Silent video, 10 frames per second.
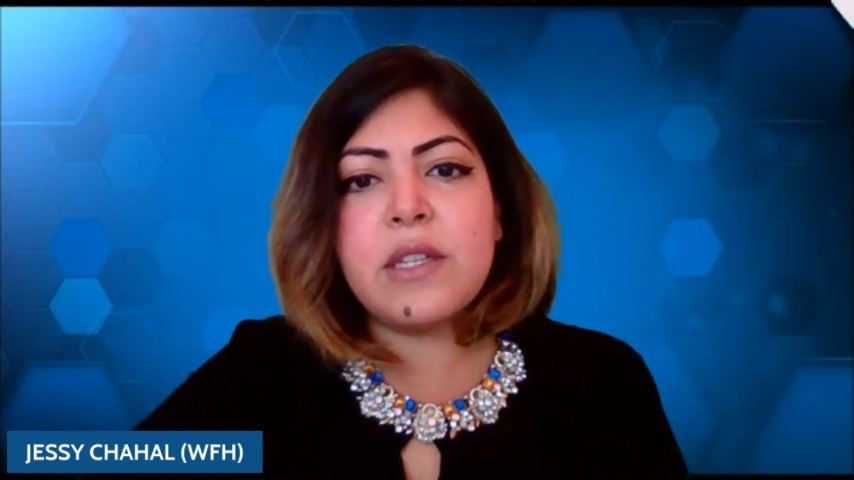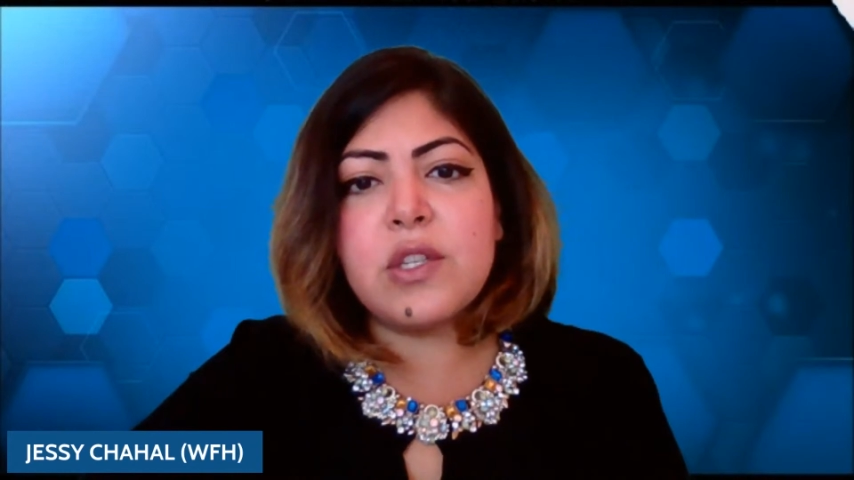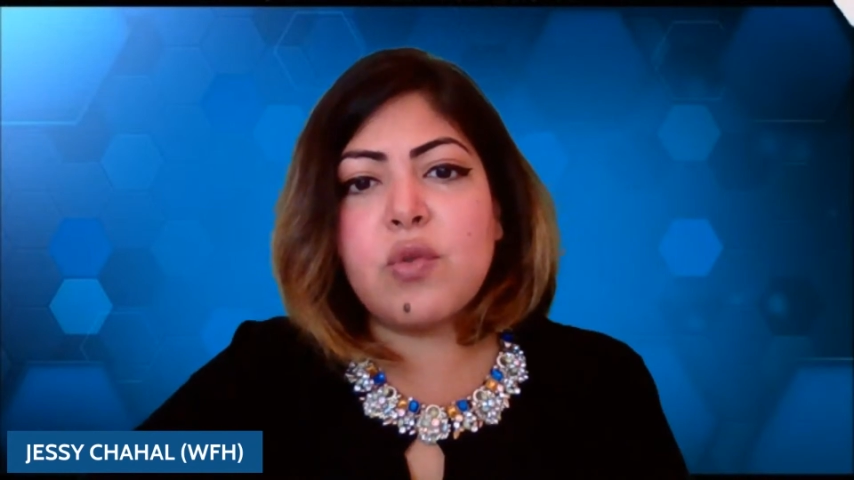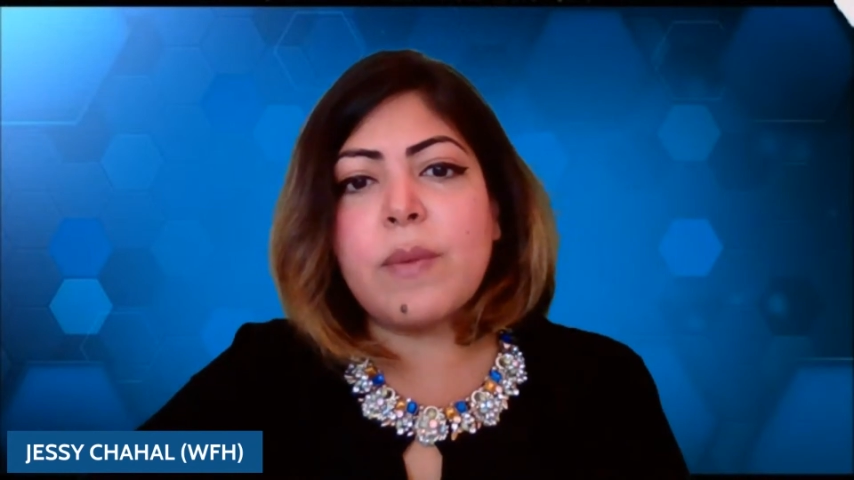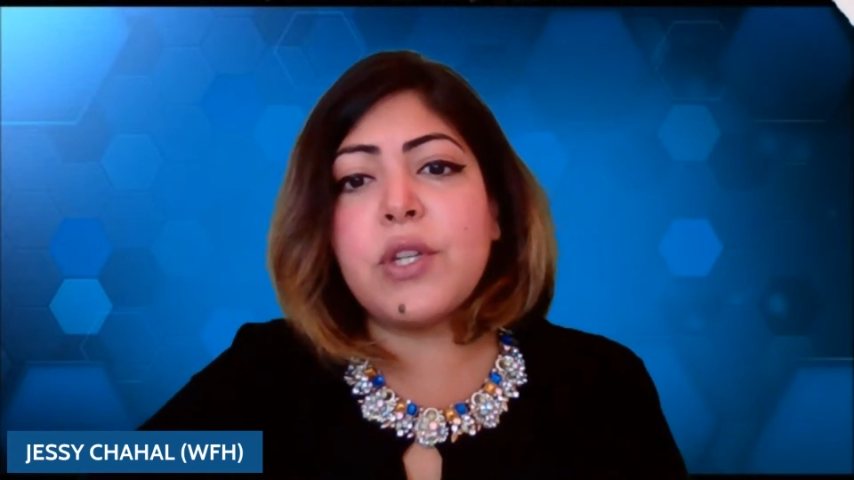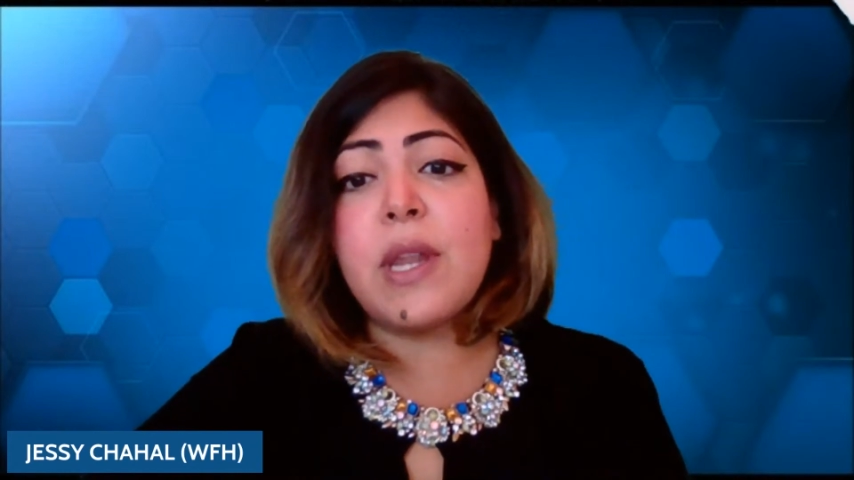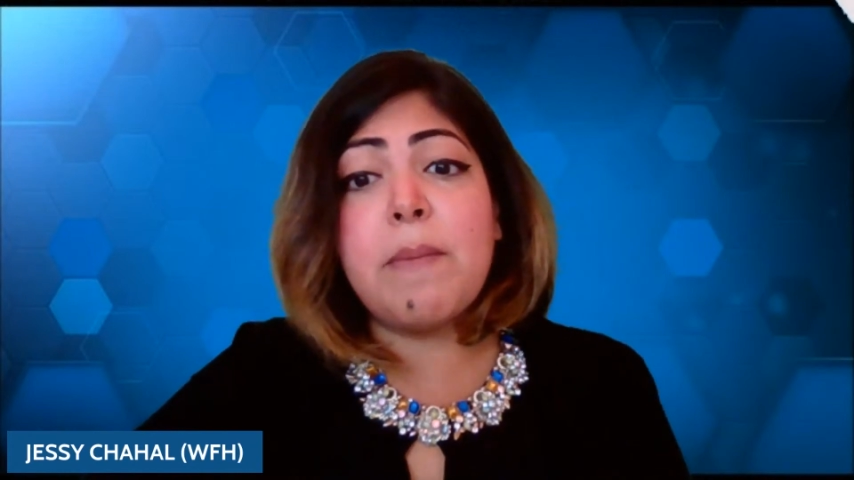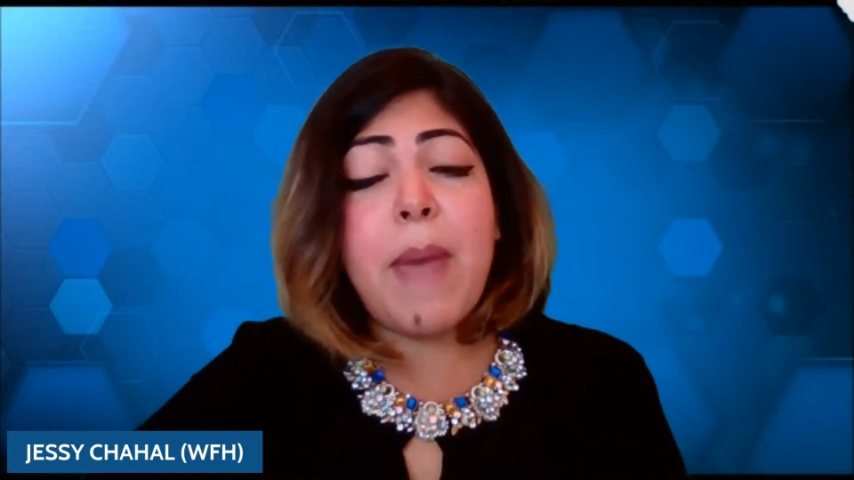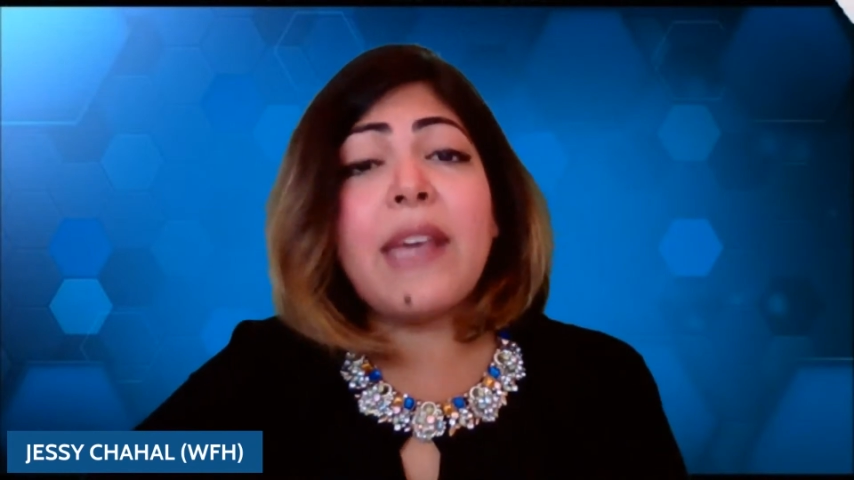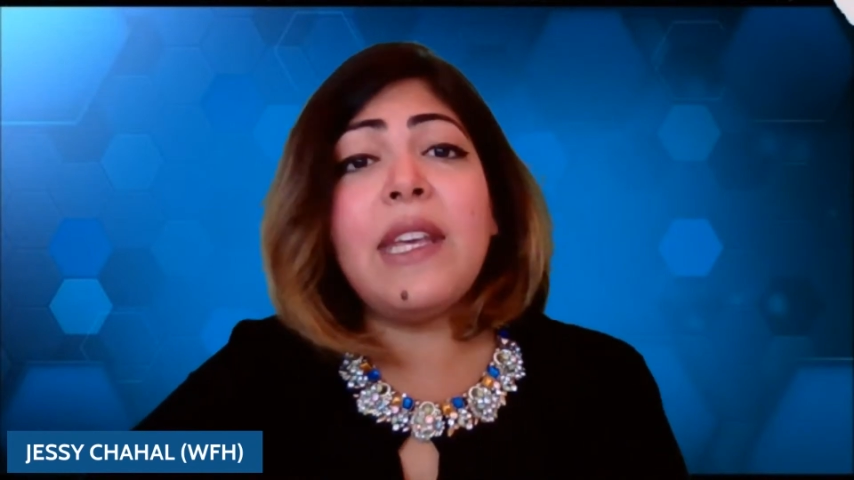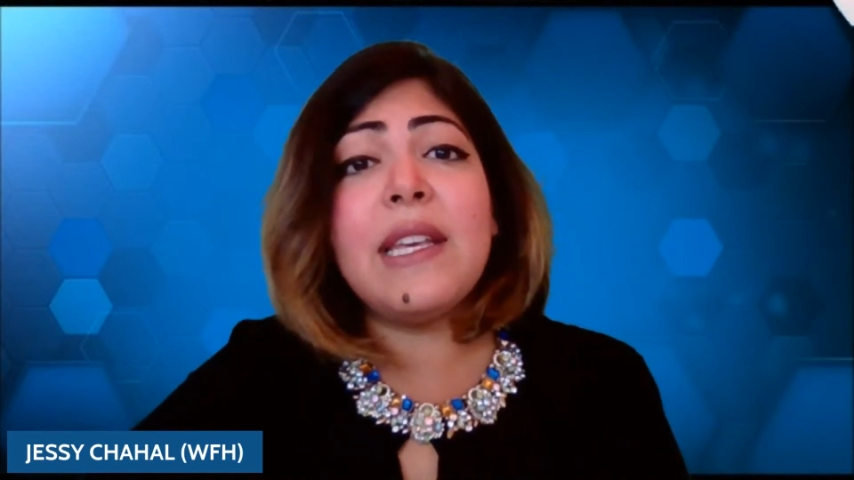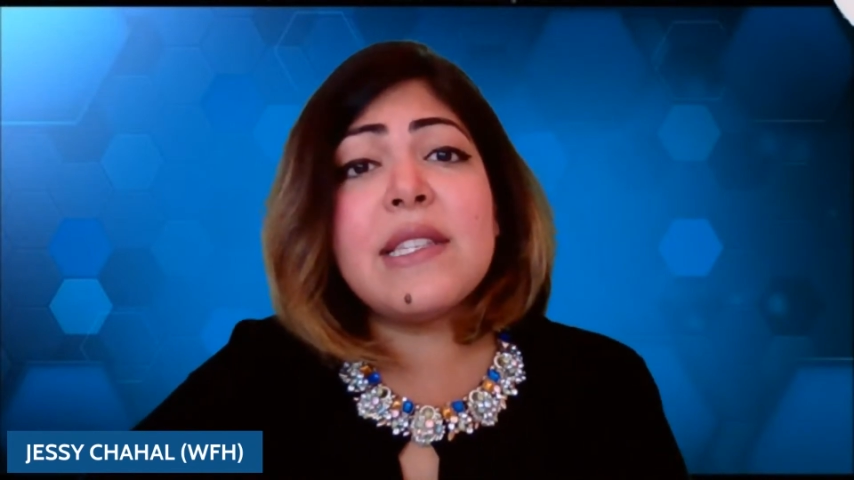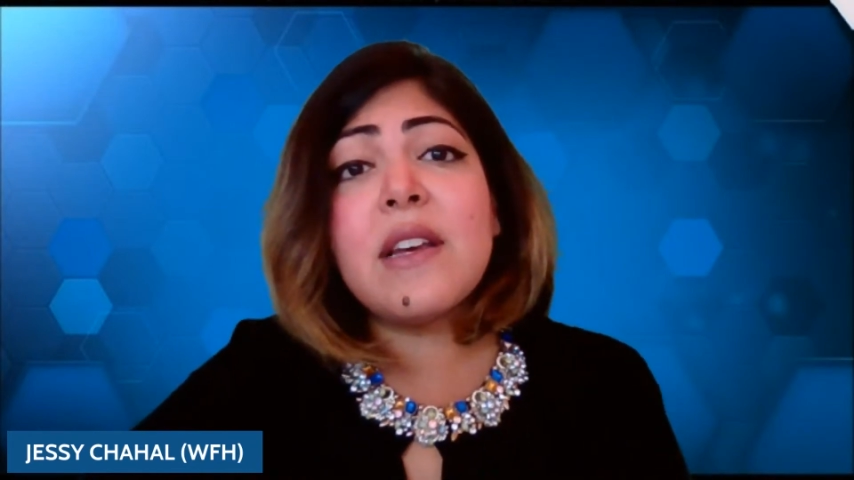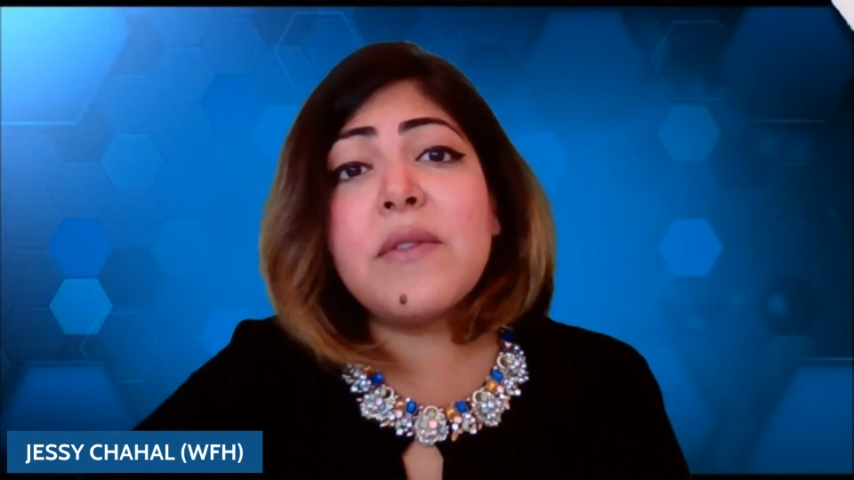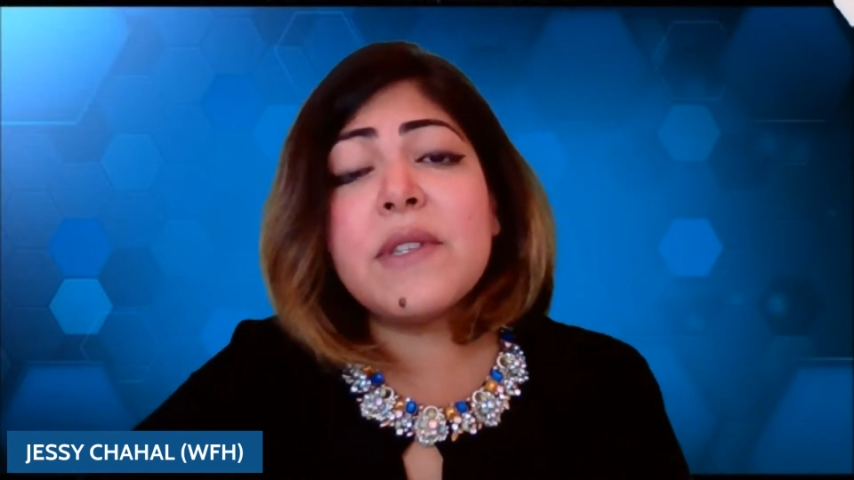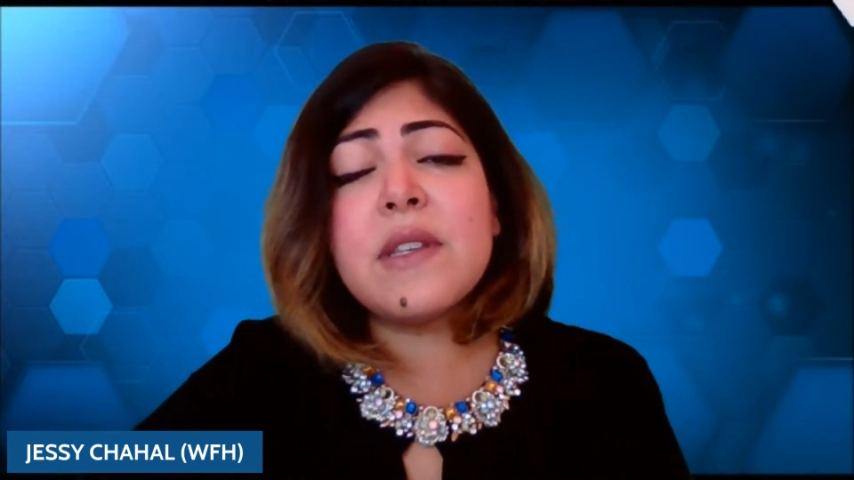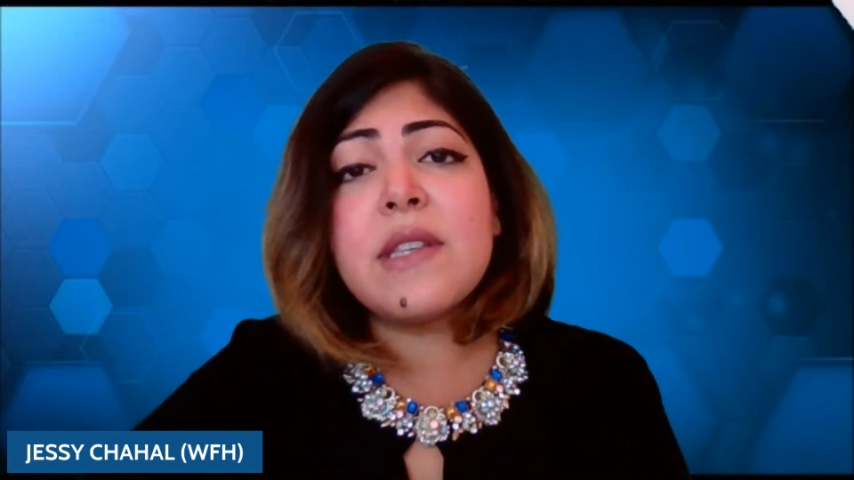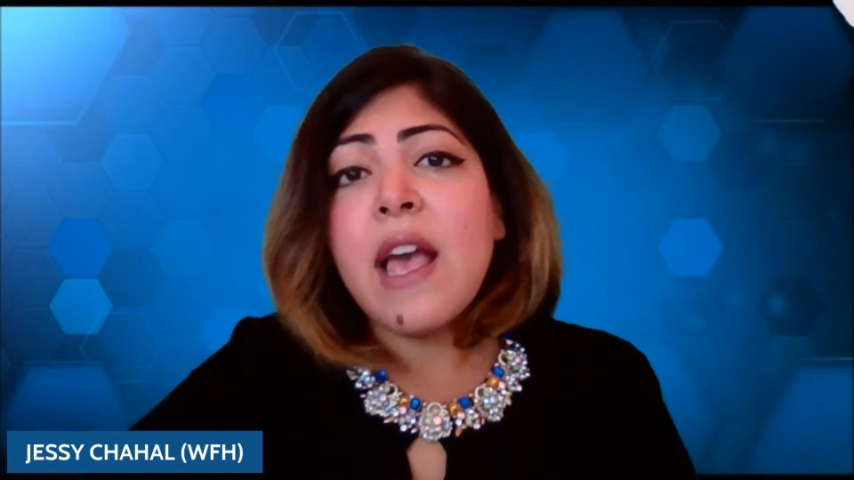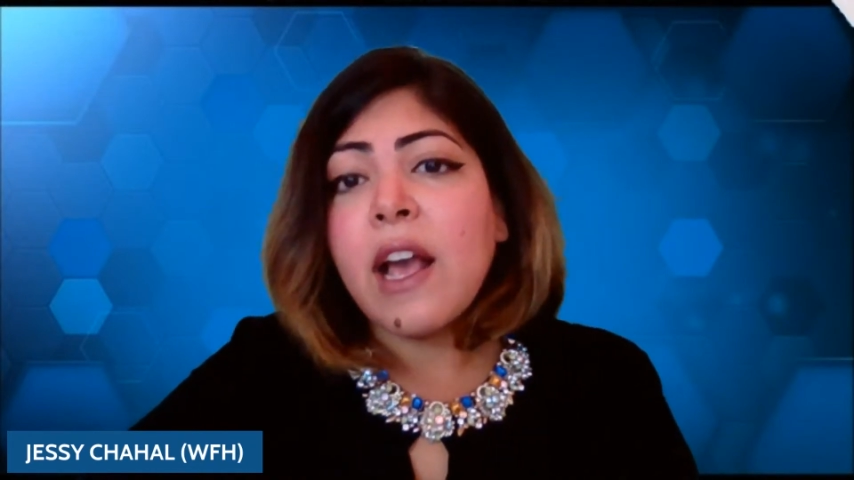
disruption in banking services,